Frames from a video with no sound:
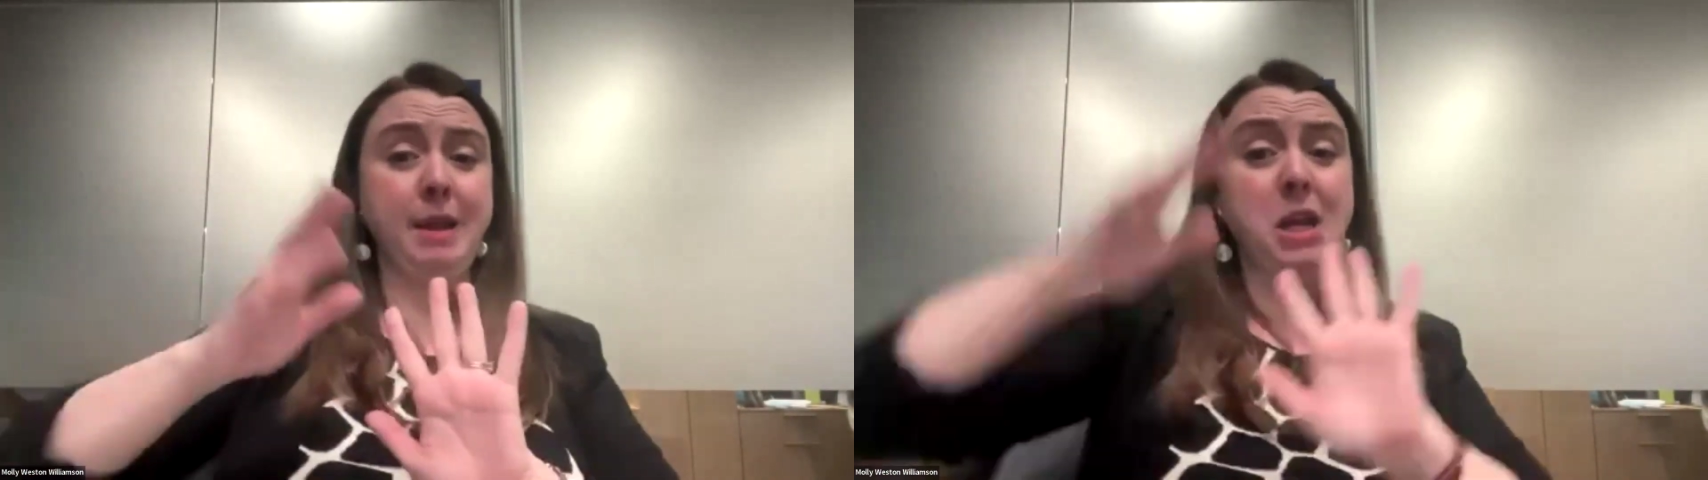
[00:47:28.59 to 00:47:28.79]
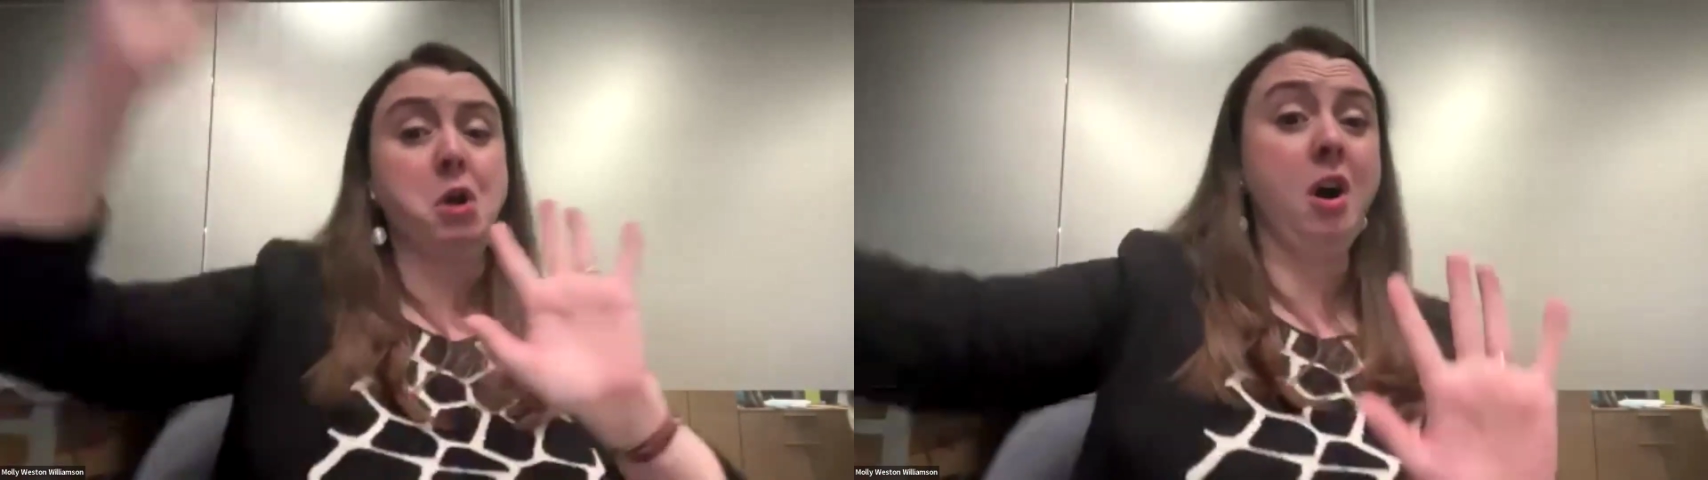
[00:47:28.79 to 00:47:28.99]

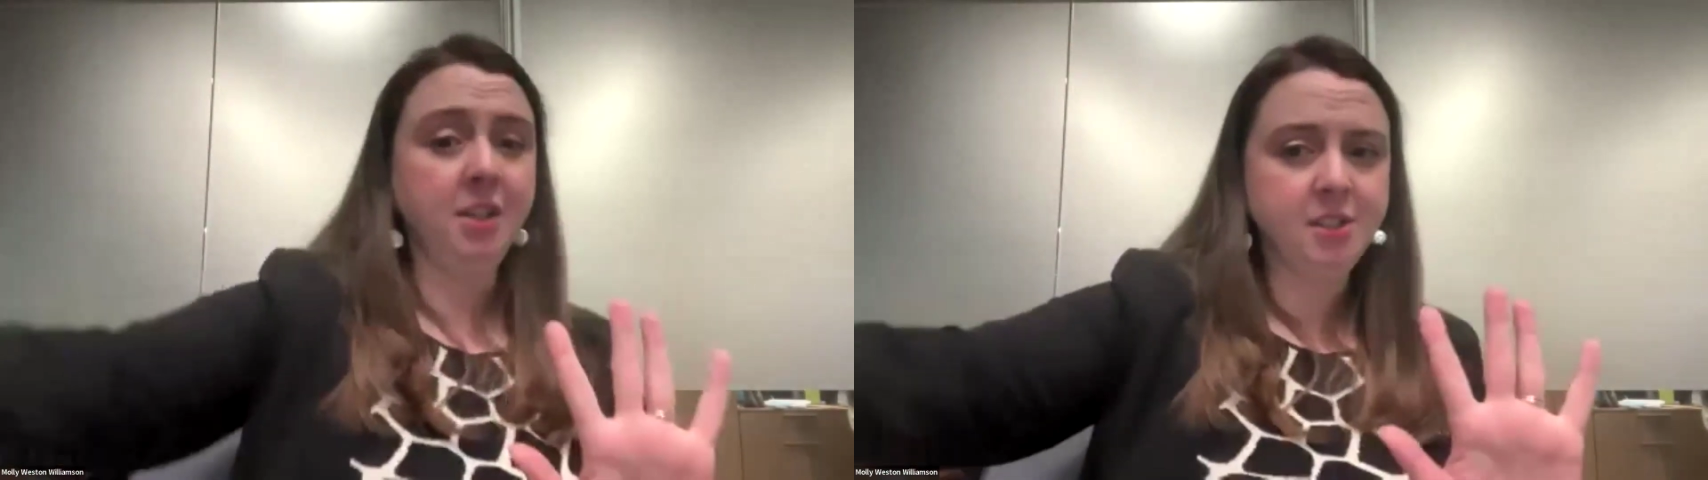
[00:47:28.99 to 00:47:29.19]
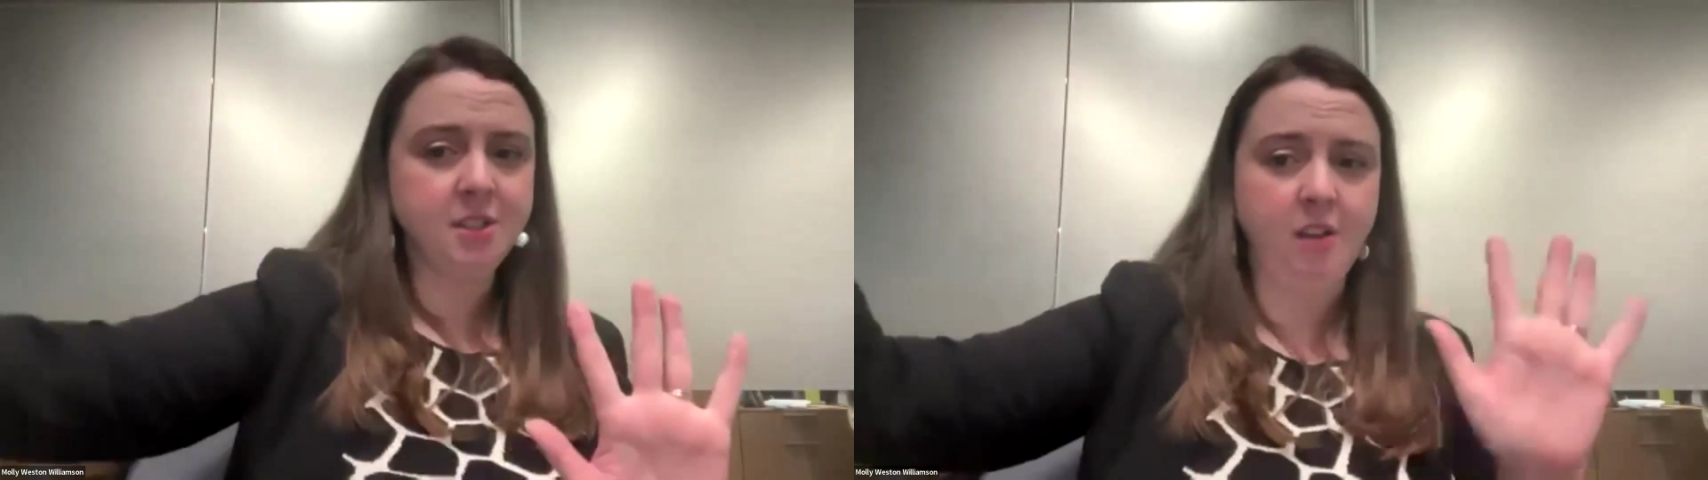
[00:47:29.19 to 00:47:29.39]
many
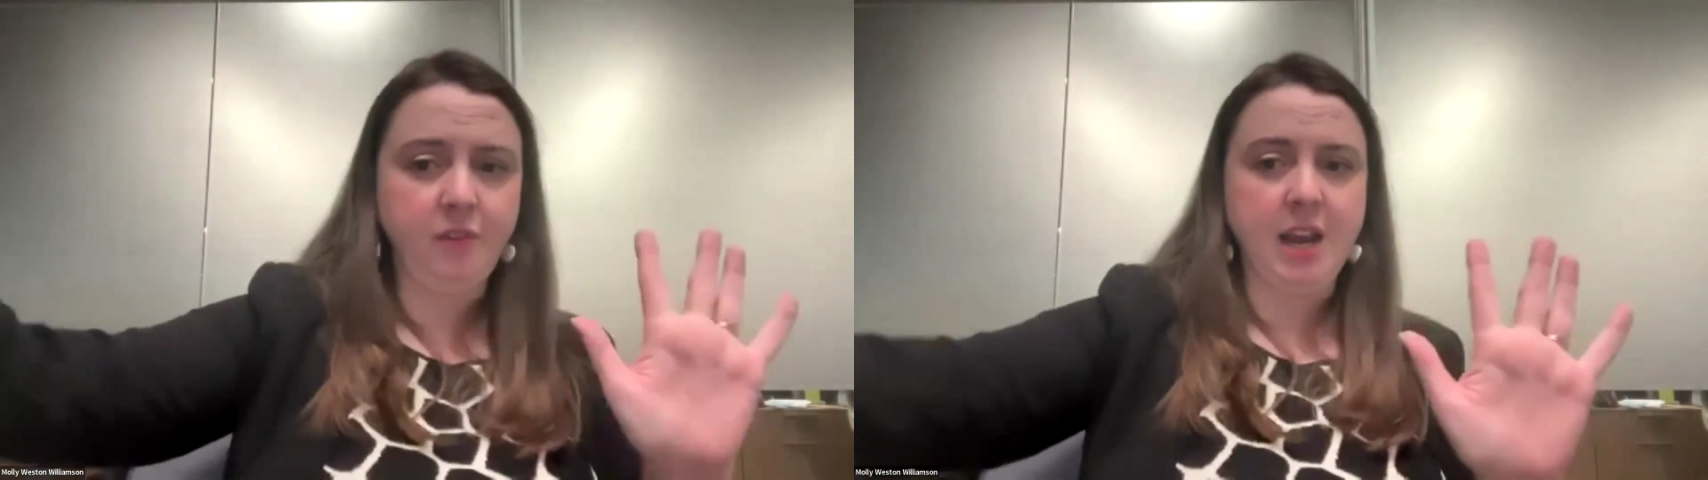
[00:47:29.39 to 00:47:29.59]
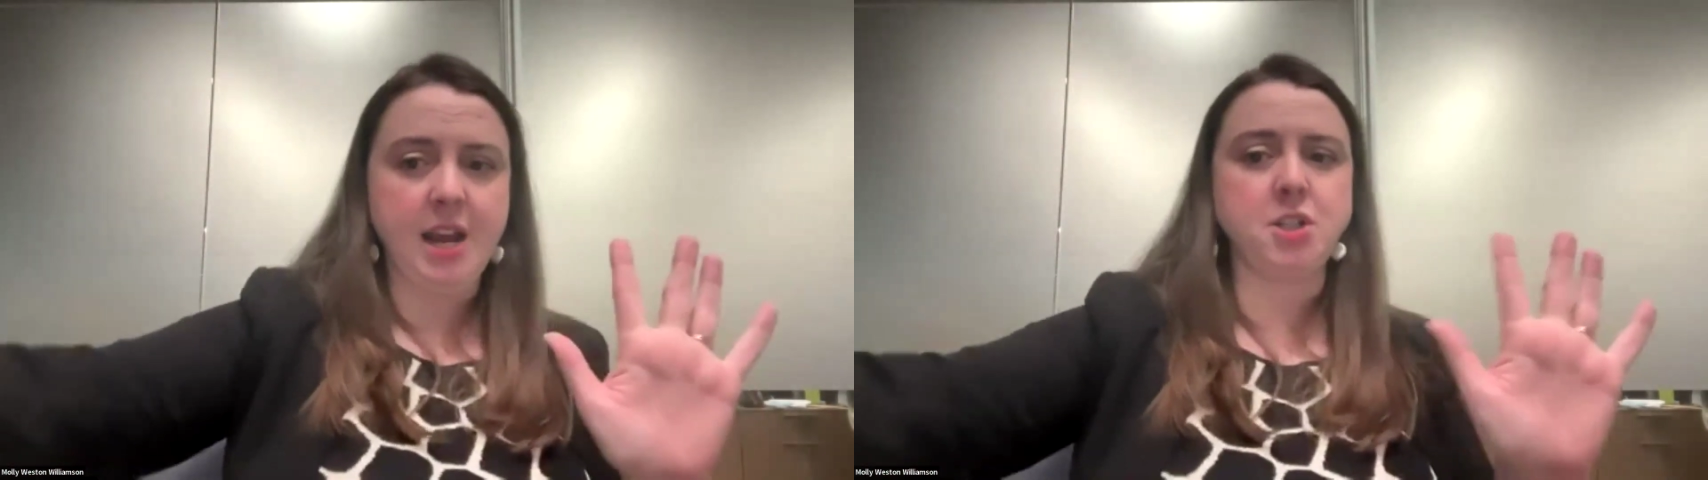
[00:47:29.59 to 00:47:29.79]
costs
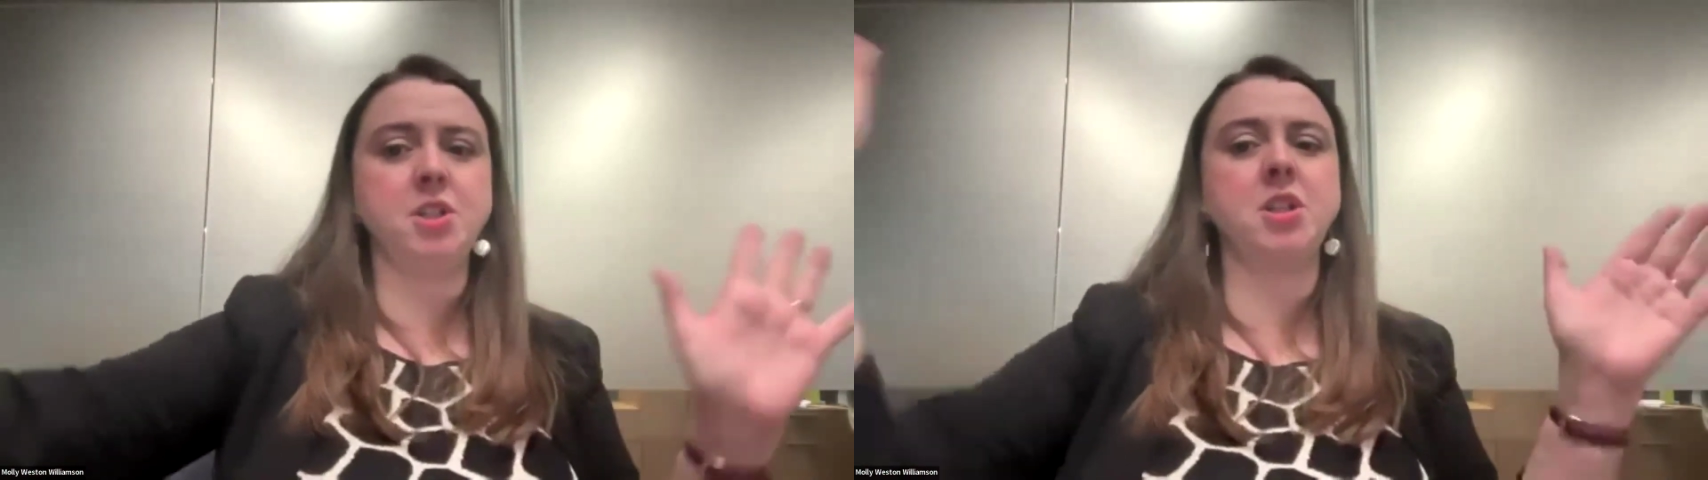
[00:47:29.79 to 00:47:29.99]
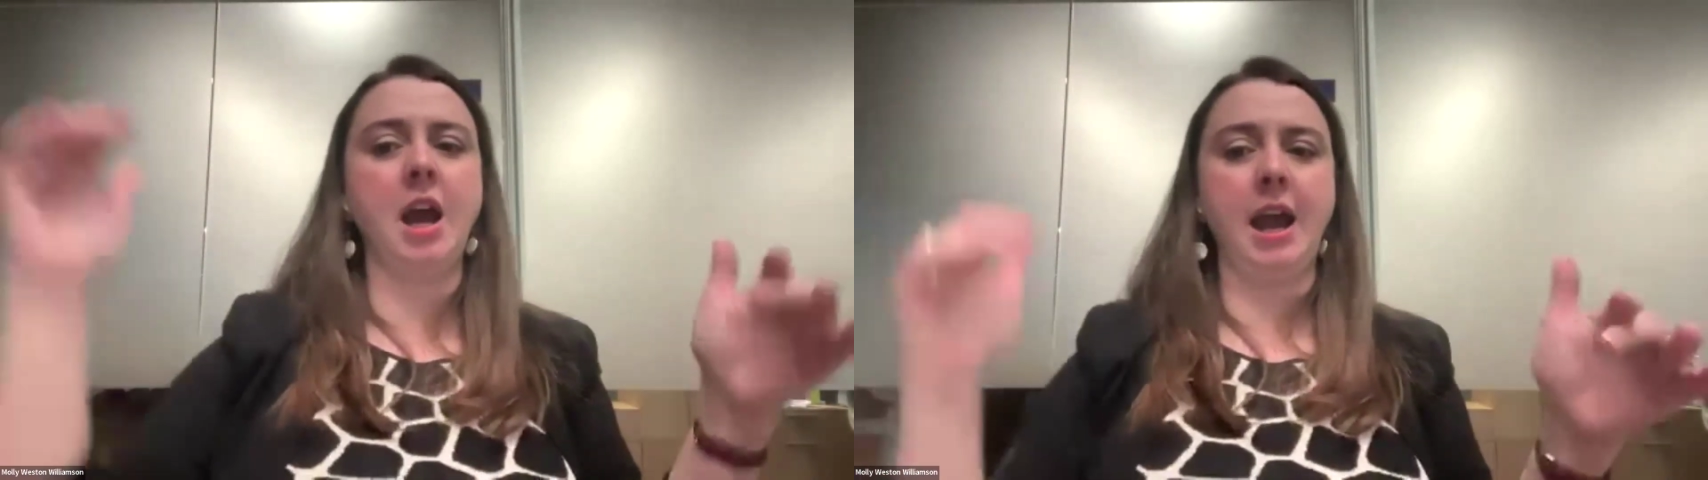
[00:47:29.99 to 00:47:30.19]
of
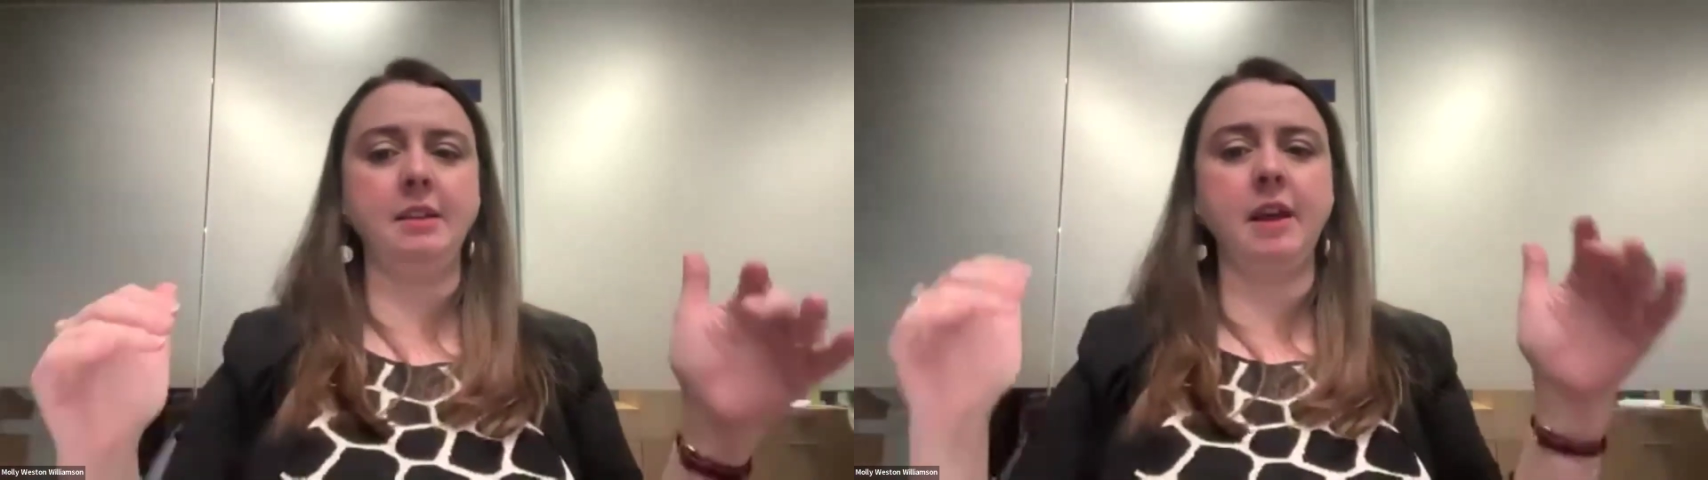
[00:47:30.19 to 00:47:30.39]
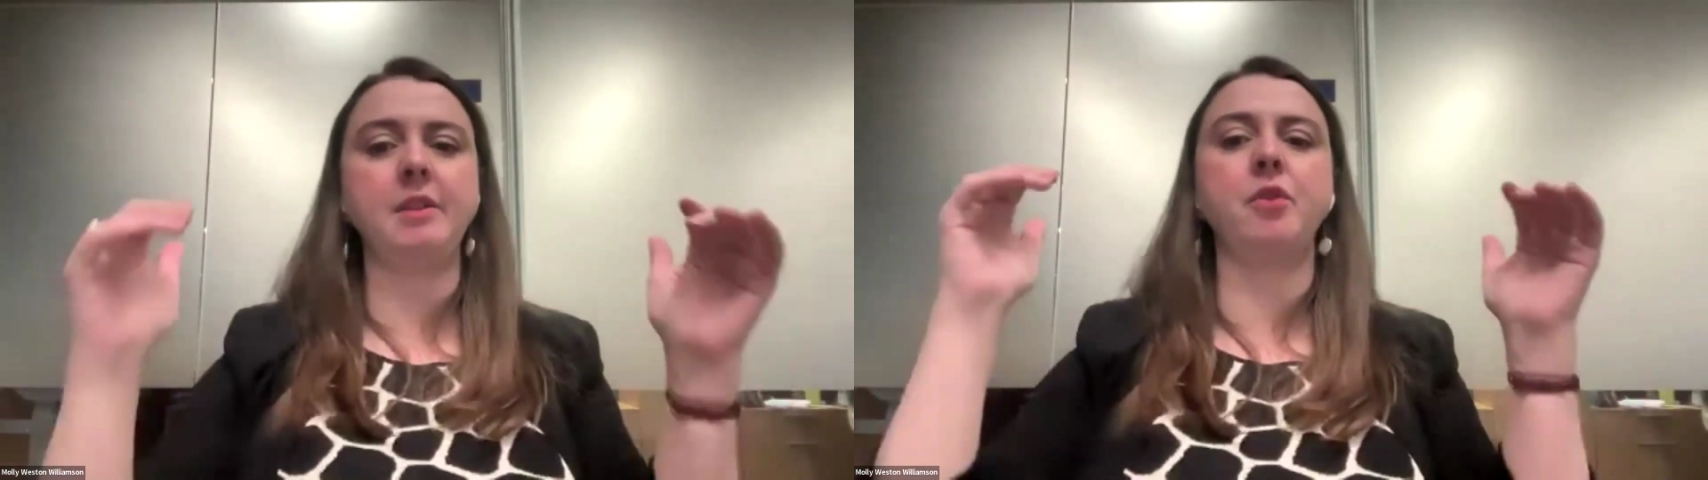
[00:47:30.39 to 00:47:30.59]
inactions to
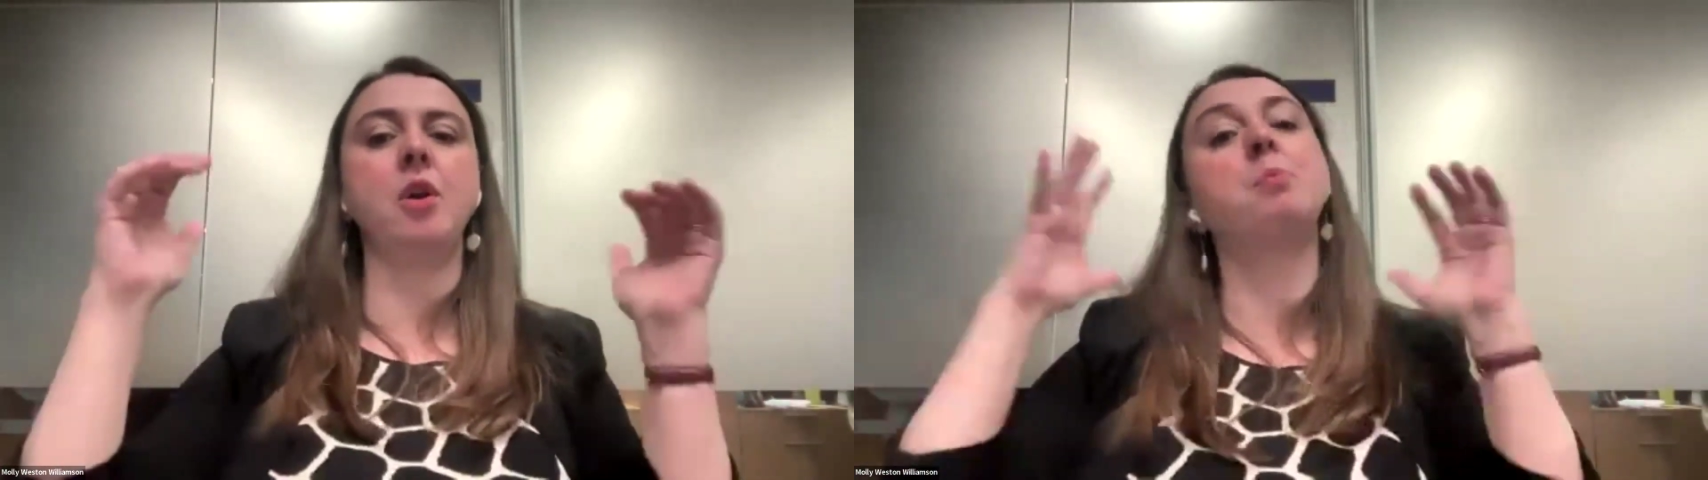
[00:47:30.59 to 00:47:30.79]
highlight